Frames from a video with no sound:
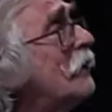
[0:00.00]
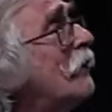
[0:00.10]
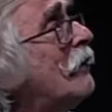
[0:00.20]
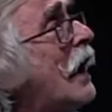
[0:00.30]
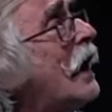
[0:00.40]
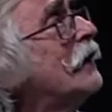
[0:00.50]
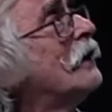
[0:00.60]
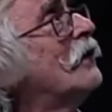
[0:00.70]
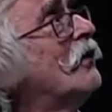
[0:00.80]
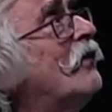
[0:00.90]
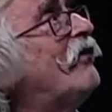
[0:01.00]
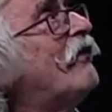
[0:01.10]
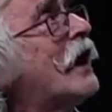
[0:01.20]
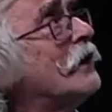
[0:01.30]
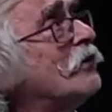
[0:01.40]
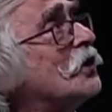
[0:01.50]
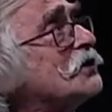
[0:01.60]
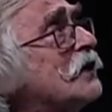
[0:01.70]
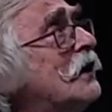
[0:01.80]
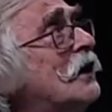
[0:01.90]
by fibers.
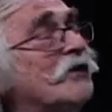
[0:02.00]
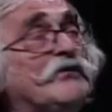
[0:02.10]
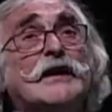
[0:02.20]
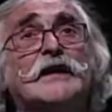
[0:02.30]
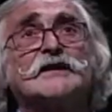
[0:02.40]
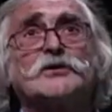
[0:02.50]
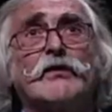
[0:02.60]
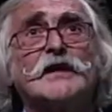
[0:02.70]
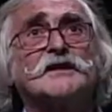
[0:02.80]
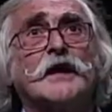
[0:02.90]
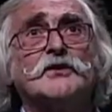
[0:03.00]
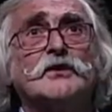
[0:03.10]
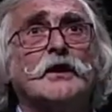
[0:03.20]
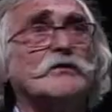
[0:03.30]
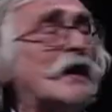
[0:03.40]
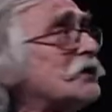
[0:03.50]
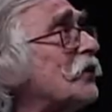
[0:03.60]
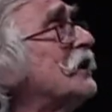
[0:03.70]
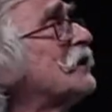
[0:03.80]
The extracellular matrix